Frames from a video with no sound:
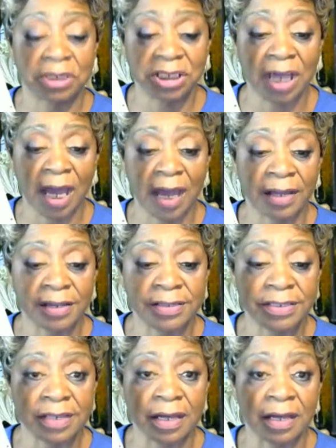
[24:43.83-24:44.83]
to a
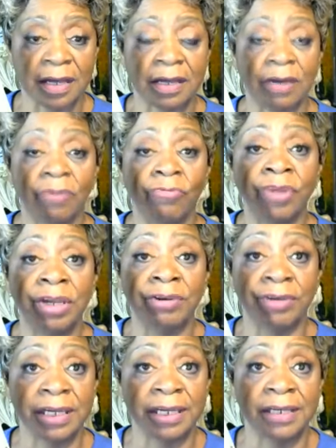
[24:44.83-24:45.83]
child's uh,
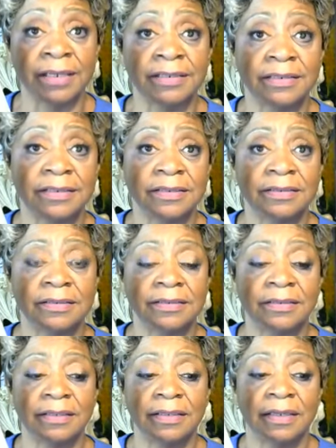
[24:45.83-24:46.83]
rear end.
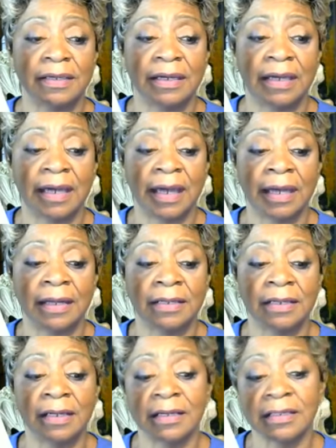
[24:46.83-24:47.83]

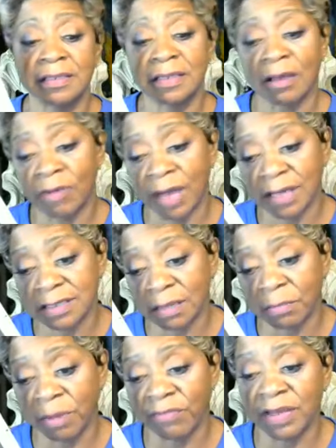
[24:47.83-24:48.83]
And uh, okay,
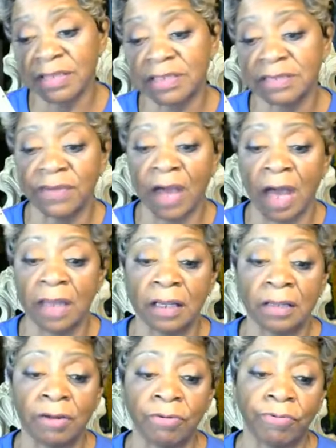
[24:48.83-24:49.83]
some of us have
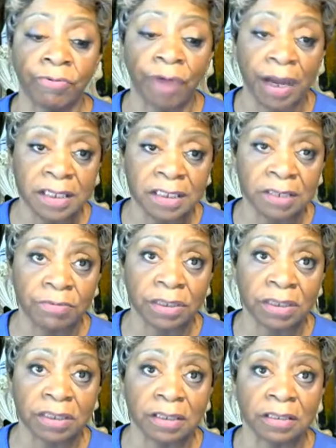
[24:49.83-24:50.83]
gotten a little crazy
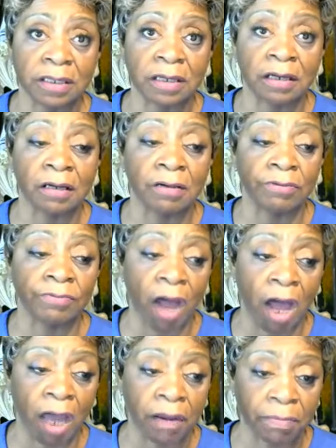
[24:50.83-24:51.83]
with the
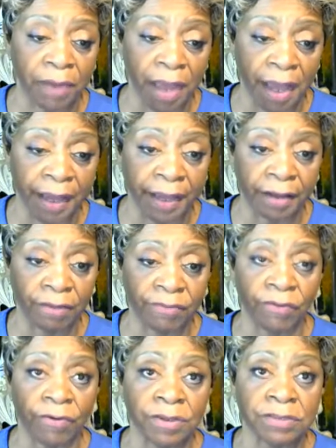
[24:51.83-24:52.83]
rod applying.
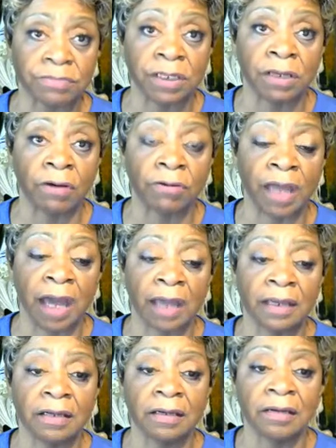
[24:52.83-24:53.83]
Of course, we know
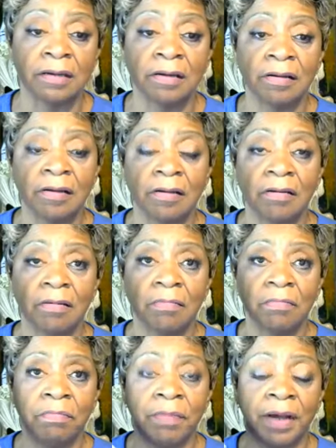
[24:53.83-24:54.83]
that.
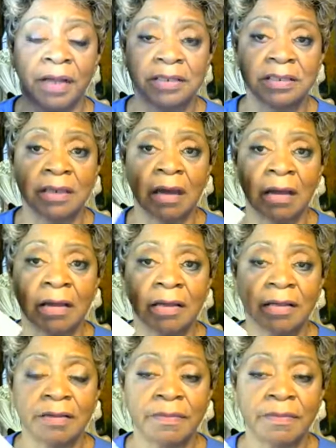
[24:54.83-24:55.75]
But uh,